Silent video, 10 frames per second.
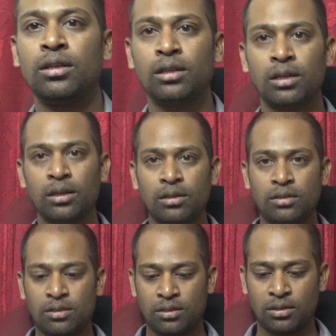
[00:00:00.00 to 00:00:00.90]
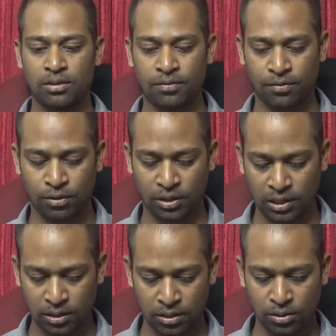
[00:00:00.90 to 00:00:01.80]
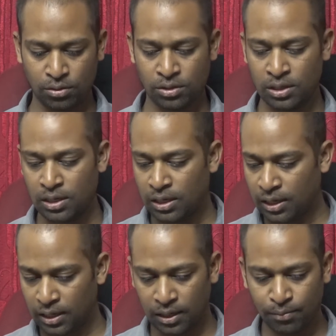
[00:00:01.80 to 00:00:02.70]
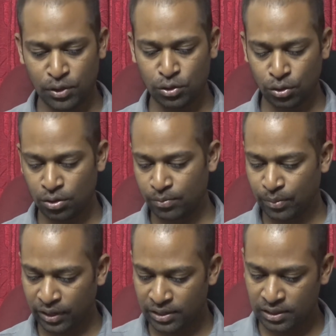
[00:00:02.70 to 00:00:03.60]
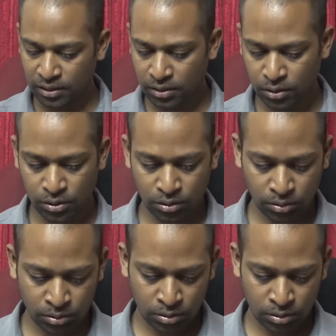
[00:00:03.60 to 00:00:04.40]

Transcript: Yeah, it's for regular use. And let me show you the pricing also,